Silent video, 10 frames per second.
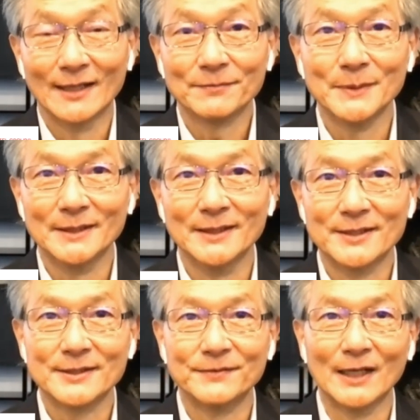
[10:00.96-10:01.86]
been in a
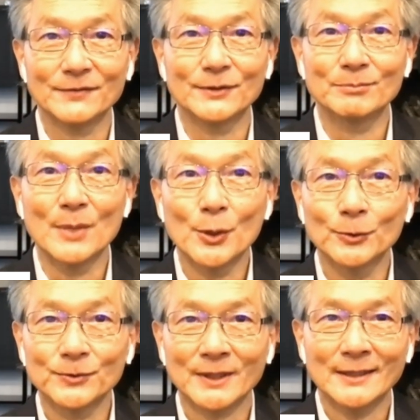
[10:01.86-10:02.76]
survival
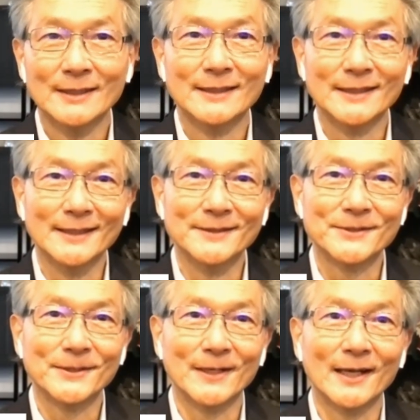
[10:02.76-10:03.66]
mode, and
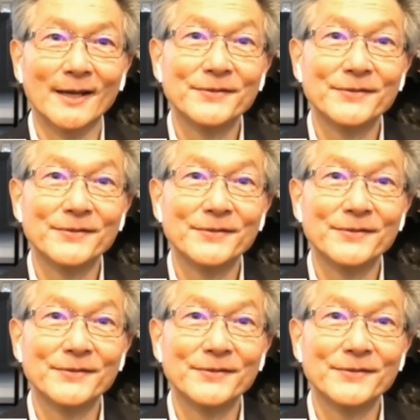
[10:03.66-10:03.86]
life